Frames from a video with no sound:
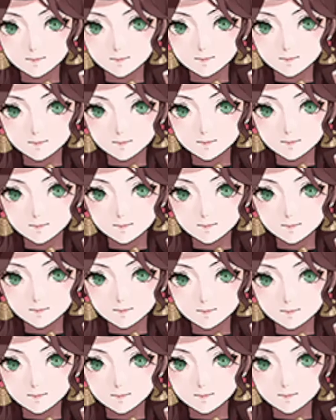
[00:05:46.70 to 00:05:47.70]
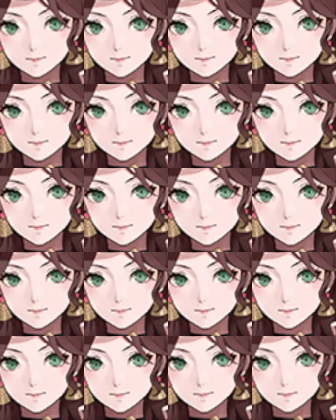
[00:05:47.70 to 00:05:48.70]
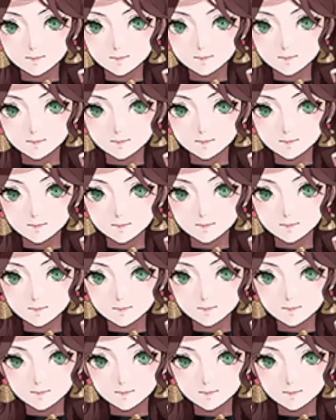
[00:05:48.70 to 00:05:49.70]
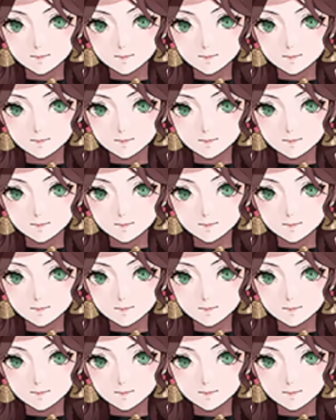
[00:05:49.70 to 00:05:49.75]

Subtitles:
(not speaking)